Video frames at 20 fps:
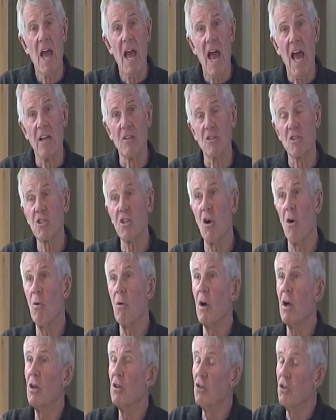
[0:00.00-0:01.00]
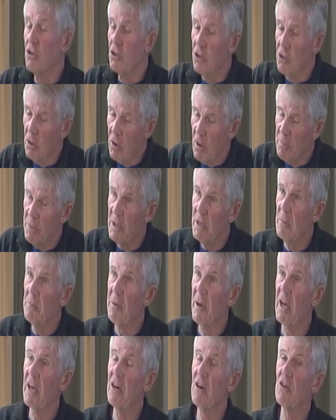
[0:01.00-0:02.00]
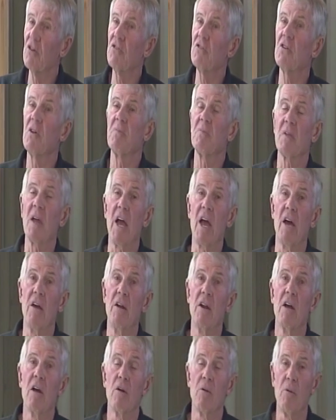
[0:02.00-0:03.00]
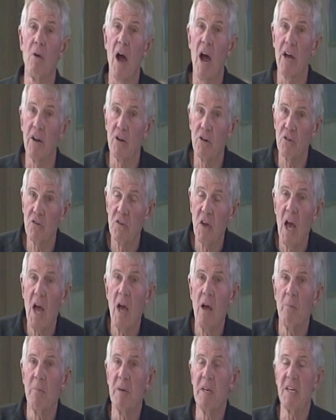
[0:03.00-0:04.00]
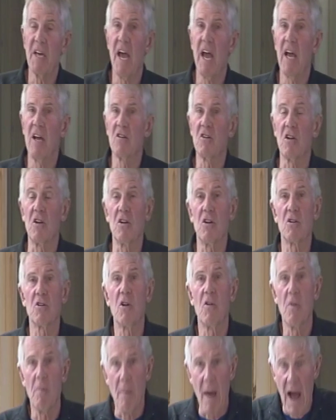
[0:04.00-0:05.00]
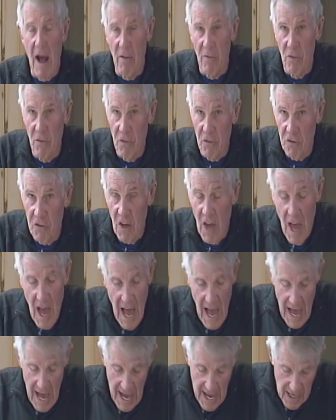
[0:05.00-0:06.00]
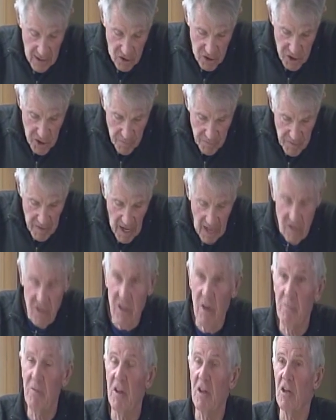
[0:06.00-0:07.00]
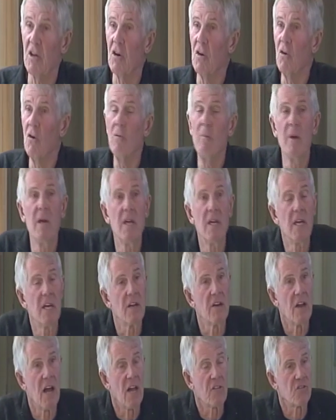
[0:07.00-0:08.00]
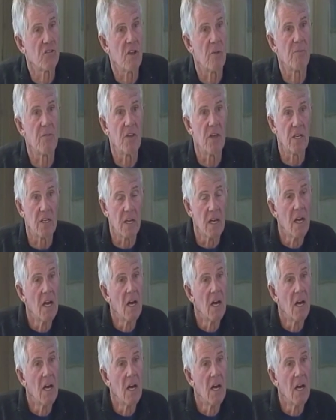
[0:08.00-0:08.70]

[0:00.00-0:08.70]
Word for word: And so European painters and writers began to look to the mountains as not something gloomy and not something